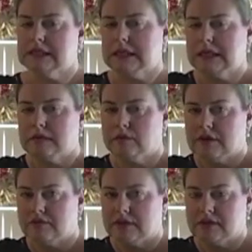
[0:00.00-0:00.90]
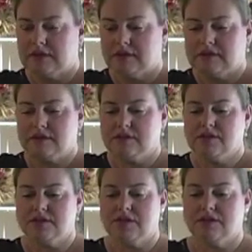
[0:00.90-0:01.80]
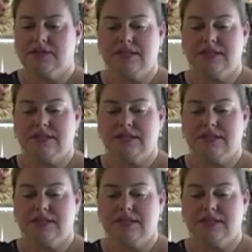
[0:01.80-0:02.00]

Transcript: Got one of our stars